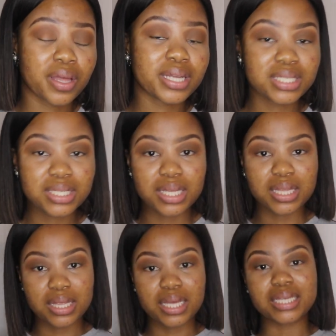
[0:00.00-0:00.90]
It's just that the
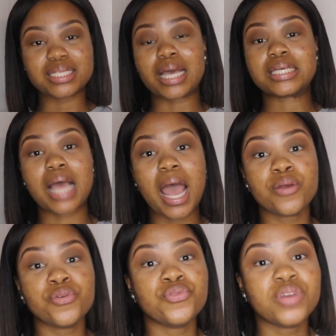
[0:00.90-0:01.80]
thing is, guys, I
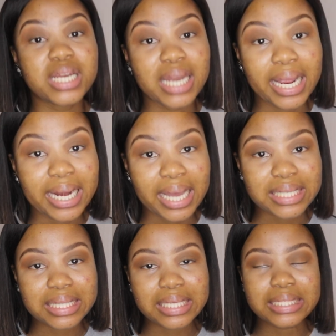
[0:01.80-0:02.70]
really like
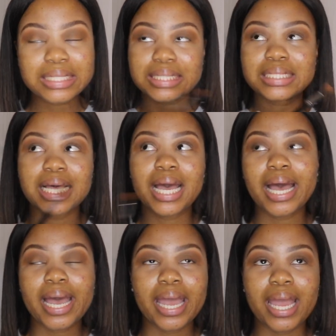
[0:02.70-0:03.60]
nice things,
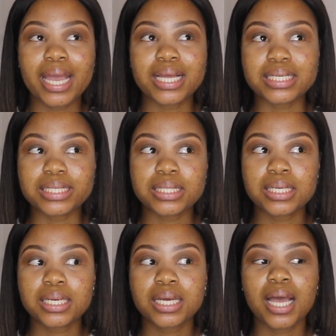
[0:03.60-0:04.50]
and
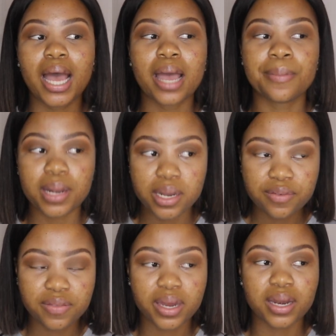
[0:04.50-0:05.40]
I
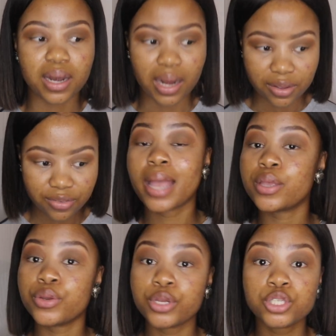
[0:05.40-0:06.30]
believe that in life
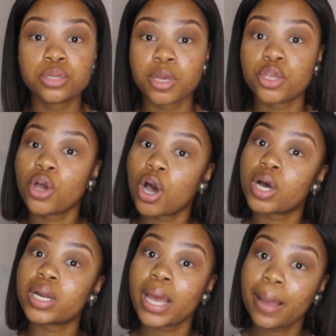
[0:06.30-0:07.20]
you need to make your
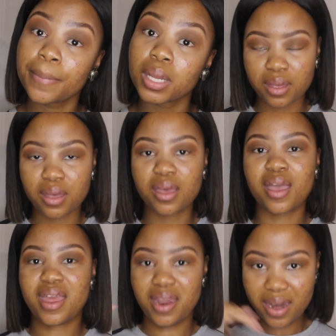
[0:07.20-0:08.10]
heart happy.
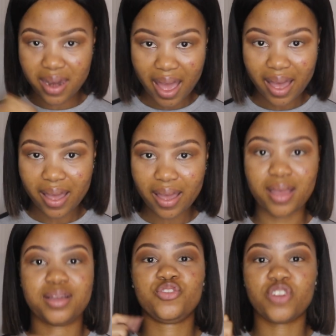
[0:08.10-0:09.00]
Nah,
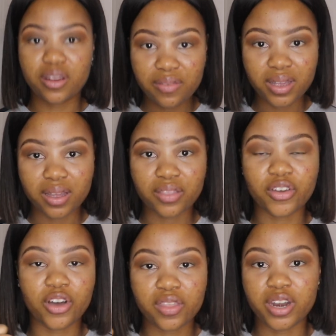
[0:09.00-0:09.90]
driving the
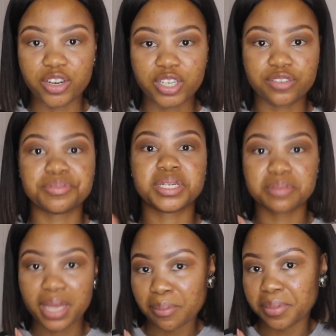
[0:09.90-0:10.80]
car that I drive makes
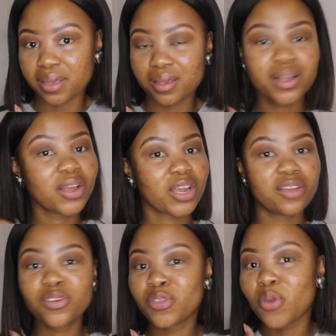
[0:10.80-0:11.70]
me happy,
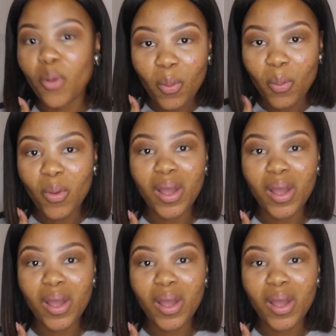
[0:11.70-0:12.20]
even though